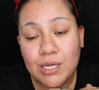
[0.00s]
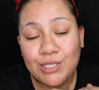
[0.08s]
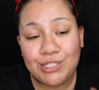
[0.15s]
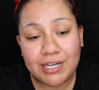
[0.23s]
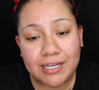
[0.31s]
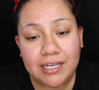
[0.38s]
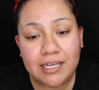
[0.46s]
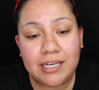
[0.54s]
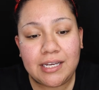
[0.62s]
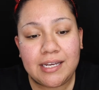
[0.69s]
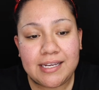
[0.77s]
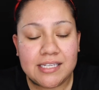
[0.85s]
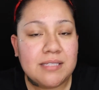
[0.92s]
Chucky
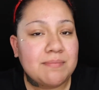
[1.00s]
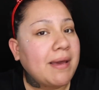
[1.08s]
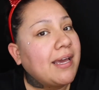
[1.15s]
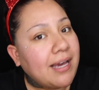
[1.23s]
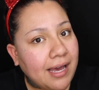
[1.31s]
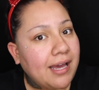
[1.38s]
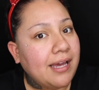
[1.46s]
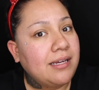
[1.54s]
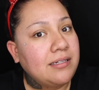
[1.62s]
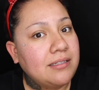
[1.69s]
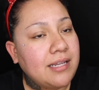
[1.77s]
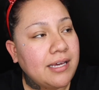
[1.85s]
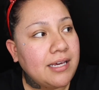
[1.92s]
is my guy.
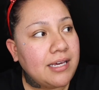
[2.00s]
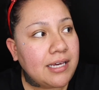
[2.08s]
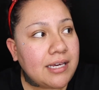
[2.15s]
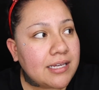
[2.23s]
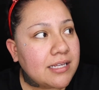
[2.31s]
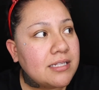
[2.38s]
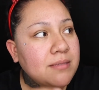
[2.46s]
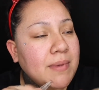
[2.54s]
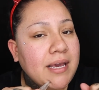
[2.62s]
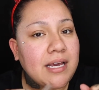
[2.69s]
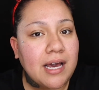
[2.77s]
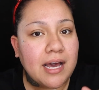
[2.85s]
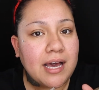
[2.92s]
Like, he is my
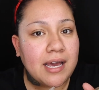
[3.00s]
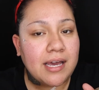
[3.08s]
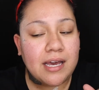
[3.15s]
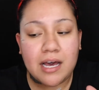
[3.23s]
guy.